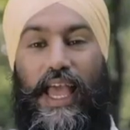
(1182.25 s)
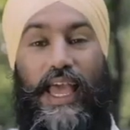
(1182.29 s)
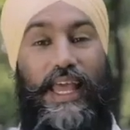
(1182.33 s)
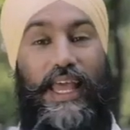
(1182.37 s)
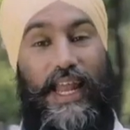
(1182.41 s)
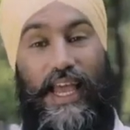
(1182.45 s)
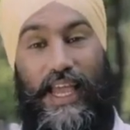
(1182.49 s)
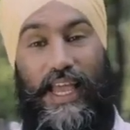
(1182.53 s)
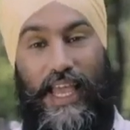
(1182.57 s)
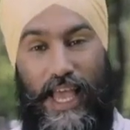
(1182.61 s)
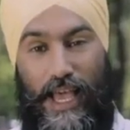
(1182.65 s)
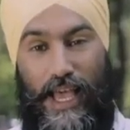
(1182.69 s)

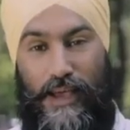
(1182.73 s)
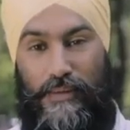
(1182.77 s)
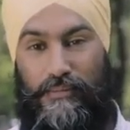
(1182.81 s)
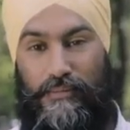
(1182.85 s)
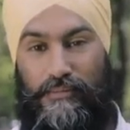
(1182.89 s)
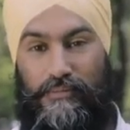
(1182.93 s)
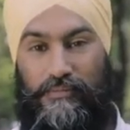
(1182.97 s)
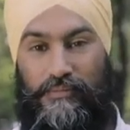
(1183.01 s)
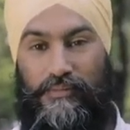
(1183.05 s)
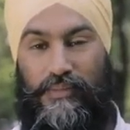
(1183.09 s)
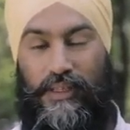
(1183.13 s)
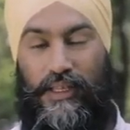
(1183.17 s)
and I am.
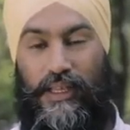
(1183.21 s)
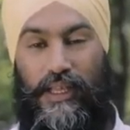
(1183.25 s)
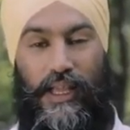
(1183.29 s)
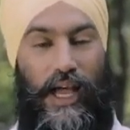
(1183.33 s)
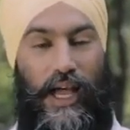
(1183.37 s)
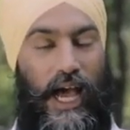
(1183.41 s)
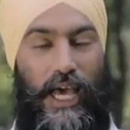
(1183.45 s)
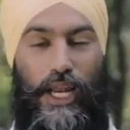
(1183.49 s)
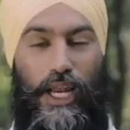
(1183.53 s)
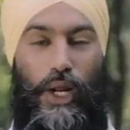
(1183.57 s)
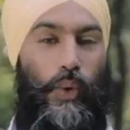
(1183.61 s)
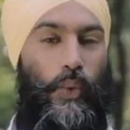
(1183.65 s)

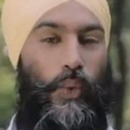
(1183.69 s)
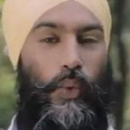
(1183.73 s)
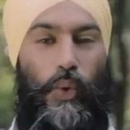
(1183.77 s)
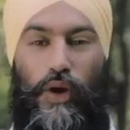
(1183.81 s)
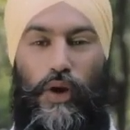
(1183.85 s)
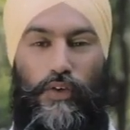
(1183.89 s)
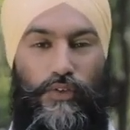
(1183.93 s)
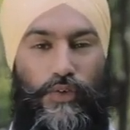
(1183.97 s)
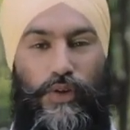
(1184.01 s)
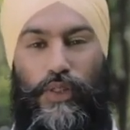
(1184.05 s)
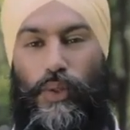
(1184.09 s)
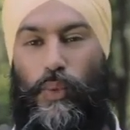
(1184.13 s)
I don't
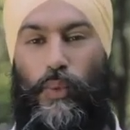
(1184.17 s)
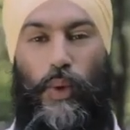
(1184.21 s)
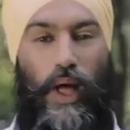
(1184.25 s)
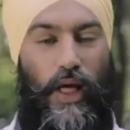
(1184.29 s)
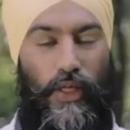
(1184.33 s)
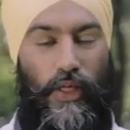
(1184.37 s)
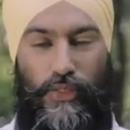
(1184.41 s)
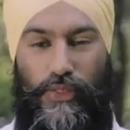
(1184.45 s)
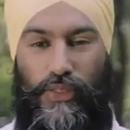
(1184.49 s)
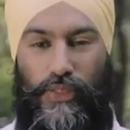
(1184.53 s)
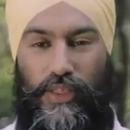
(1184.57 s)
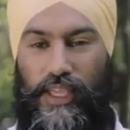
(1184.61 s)
work for the
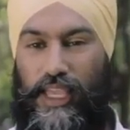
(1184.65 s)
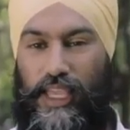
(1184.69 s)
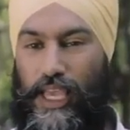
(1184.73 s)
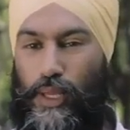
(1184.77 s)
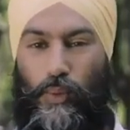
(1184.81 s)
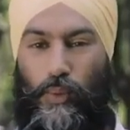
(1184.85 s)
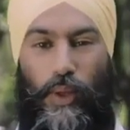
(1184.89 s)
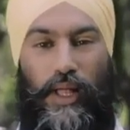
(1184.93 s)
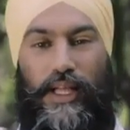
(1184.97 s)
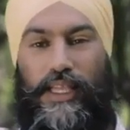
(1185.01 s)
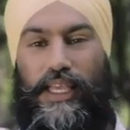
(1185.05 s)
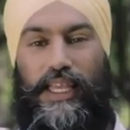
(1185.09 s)
wealthy
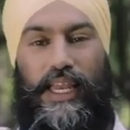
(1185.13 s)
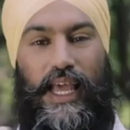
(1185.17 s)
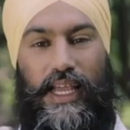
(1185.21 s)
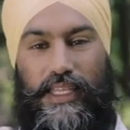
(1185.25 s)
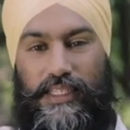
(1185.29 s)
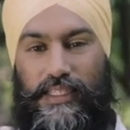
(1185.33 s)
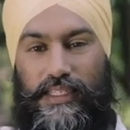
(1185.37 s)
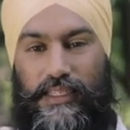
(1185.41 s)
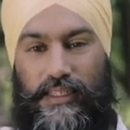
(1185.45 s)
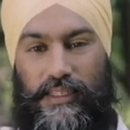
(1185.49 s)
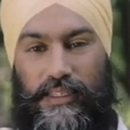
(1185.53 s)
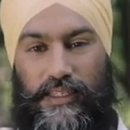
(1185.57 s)
and
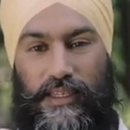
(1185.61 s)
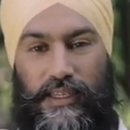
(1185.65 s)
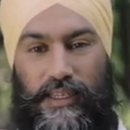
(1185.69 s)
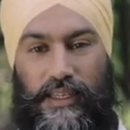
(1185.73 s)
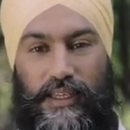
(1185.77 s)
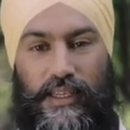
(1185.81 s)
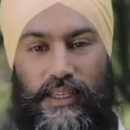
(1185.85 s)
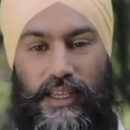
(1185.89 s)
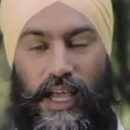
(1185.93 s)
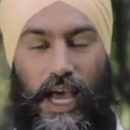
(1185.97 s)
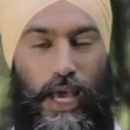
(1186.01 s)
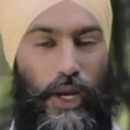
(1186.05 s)
well-connected.
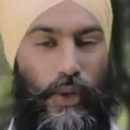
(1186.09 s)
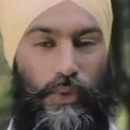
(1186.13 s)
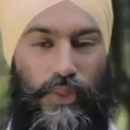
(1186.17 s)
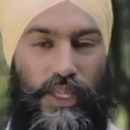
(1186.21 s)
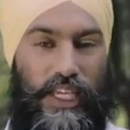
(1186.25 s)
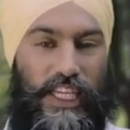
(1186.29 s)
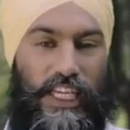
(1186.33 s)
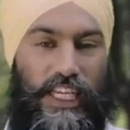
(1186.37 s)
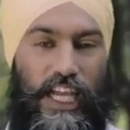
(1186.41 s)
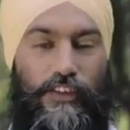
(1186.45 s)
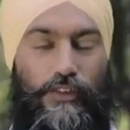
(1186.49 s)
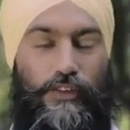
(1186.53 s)
I don't
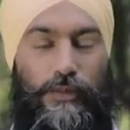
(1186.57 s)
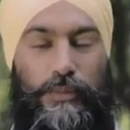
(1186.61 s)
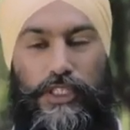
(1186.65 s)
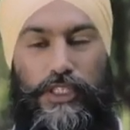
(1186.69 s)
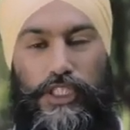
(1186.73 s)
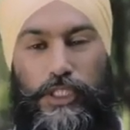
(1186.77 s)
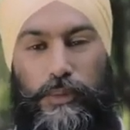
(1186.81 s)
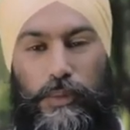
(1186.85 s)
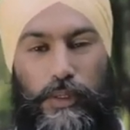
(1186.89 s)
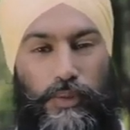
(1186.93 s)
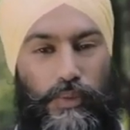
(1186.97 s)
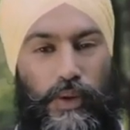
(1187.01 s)
think
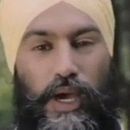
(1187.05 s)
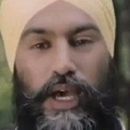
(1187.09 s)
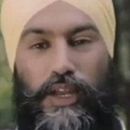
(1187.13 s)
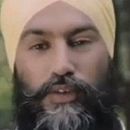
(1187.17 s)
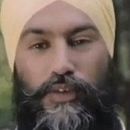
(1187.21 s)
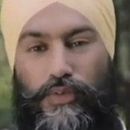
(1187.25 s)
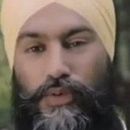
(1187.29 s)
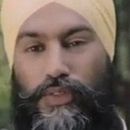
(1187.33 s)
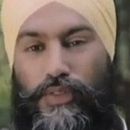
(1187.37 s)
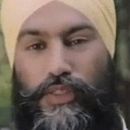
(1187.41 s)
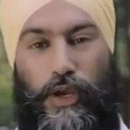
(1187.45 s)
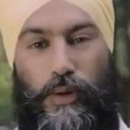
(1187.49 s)
government should be
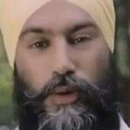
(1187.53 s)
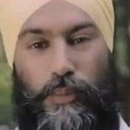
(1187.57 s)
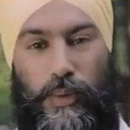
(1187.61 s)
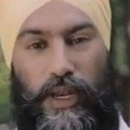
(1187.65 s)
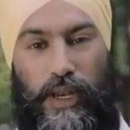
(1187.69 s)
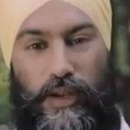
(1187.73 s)
run for their